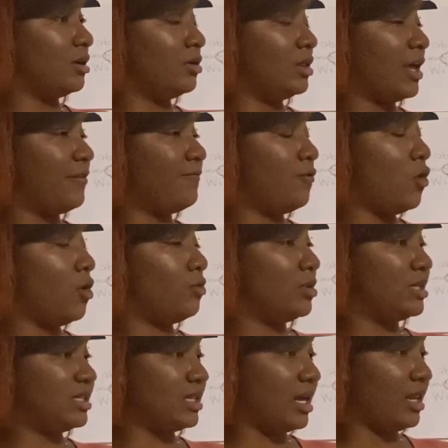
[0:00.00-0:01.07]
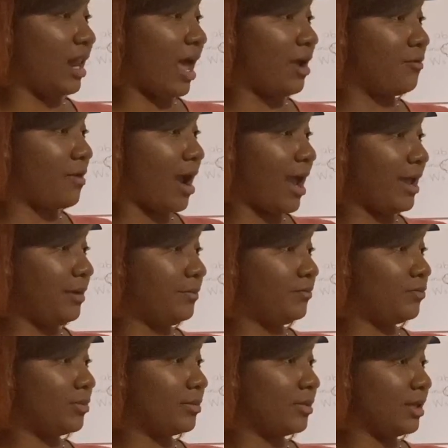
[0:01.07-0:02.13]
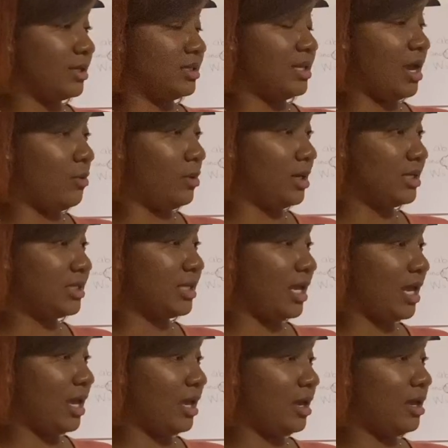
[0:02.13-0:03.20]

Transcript: they form with sunlight, right? Is that what it said?